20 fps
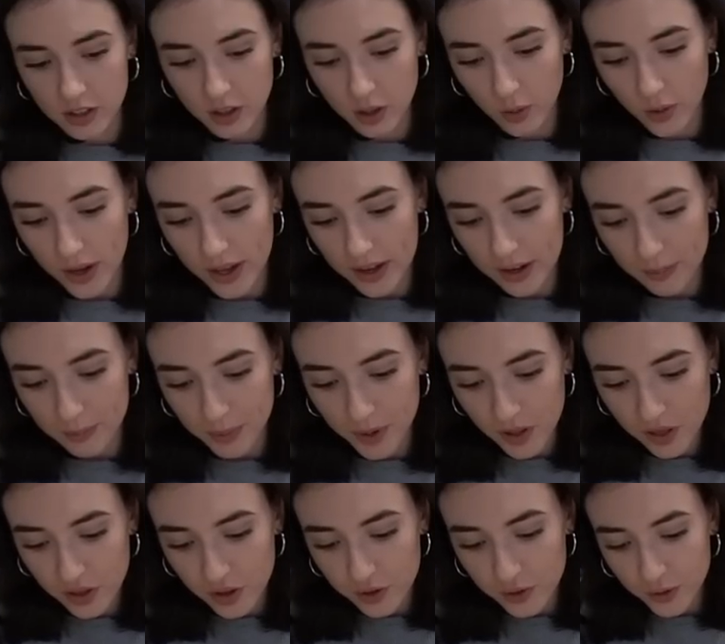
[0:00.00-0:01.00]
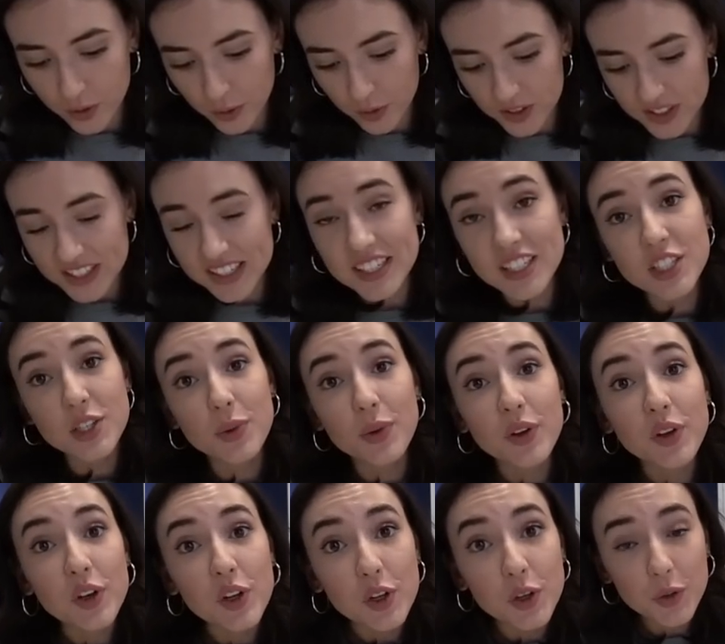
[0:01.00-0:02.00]
Go ahead and put the noodles into a
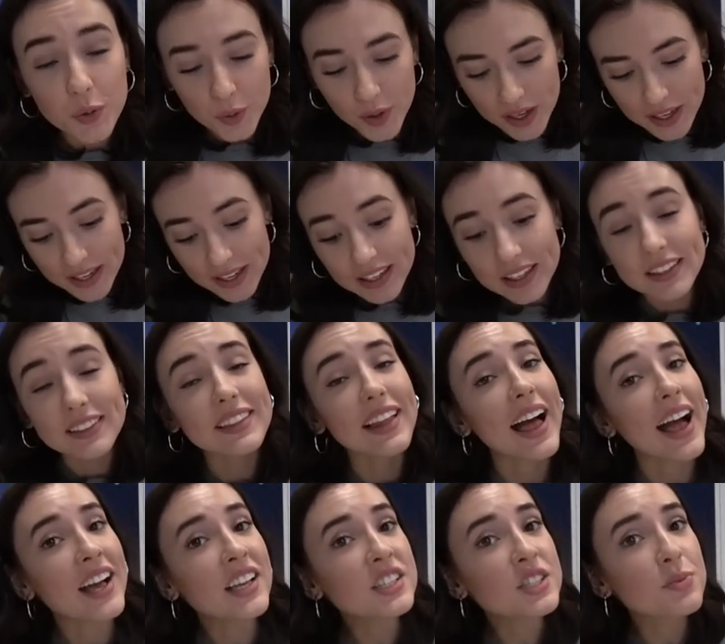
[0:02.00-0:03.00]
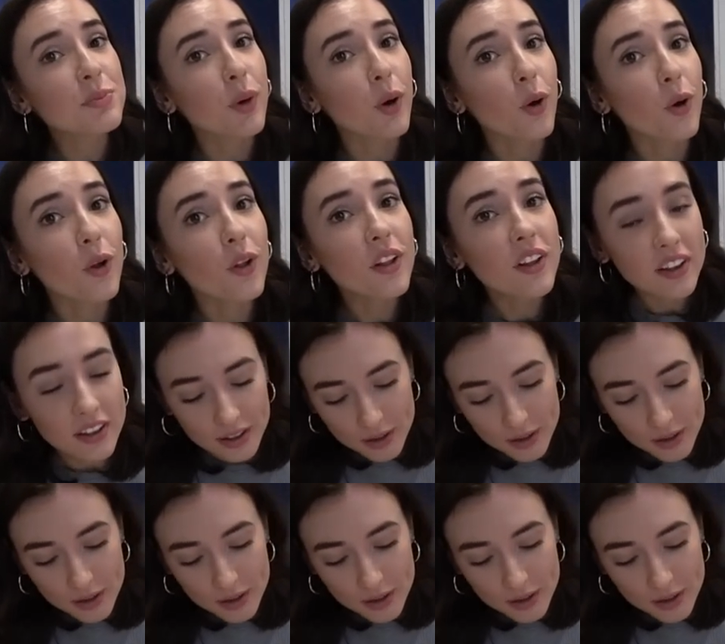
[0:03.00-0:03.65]
new glass bowl.